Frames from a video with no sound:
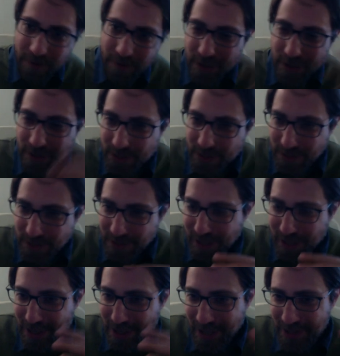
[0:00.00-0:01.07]
first
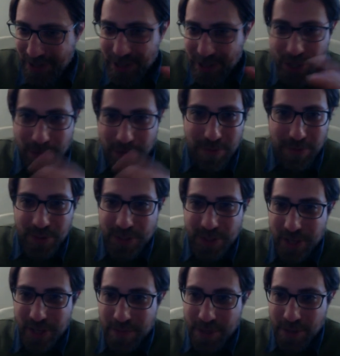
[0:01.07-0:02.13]
uh, and then jean-paul
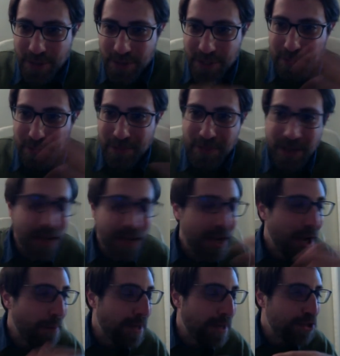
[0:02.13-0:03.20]
sartre because i'm
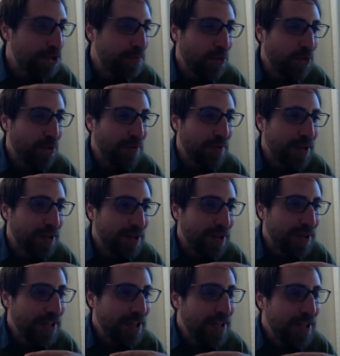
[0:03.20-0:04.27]
much more of a
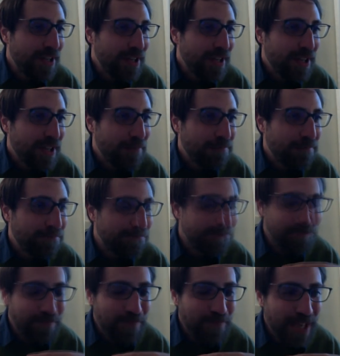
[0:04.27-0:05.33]
um,
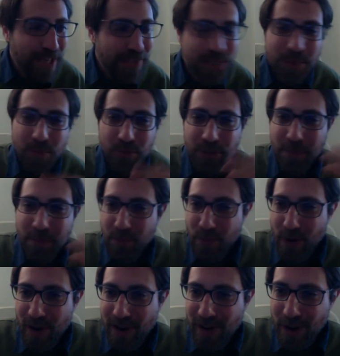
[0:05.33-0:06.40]
Simone de
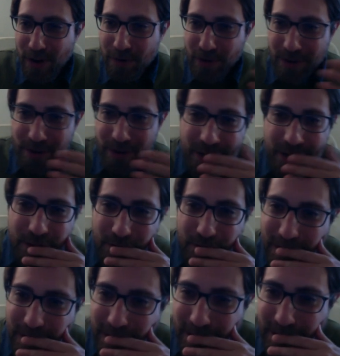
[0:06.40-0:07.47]
Beauvoir lover, to
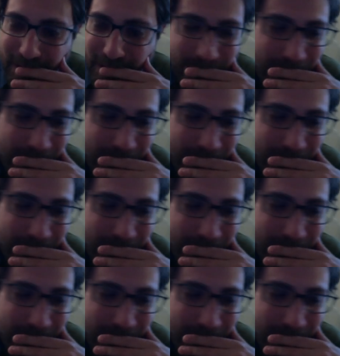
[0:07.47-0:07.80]
be to,